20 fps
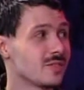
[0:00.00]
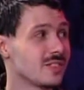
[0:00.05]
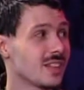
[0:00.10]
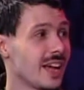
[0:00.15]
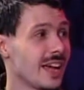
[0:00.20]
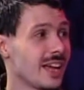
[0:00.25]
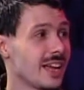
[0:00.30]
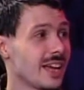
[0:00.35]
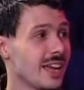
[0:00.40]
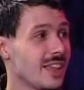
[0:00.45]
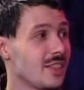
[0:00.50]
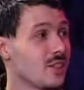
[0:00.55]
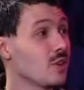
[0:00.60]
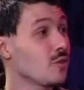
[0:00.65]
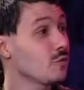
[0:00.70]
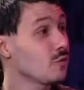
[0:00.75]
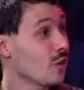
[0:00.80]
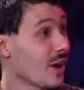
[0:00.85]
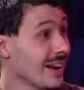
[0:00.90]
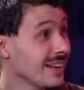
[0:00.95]
Yeah. Like, and
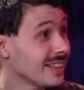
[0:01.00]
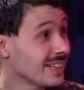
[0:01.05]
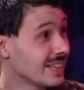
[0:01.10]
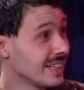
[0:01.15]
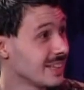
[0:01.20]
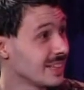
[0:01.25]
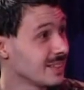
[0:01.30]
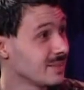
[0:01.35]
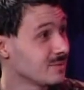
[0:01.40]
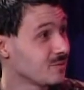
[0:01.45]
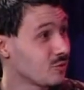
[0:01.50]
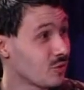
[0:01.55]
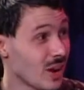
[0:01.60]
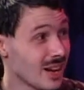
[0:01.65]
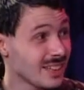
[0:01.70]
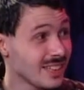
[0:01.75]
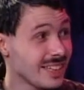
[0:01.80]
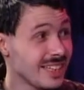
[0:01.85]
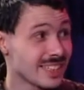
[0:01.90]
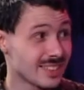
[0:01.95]
they're mm-hmm. friendly,
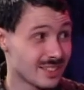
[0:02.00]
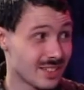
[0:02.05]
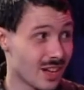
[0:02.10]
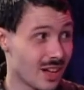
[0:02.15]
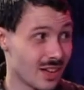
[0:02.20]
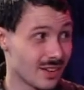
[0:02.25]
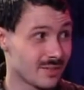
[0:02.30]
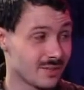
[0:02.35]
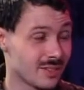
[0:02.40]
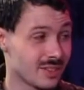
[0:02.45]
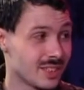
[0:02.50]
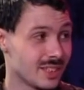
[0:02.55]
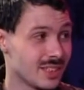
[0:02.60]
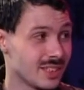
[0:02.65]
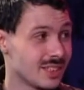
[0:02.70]
friendly and tough.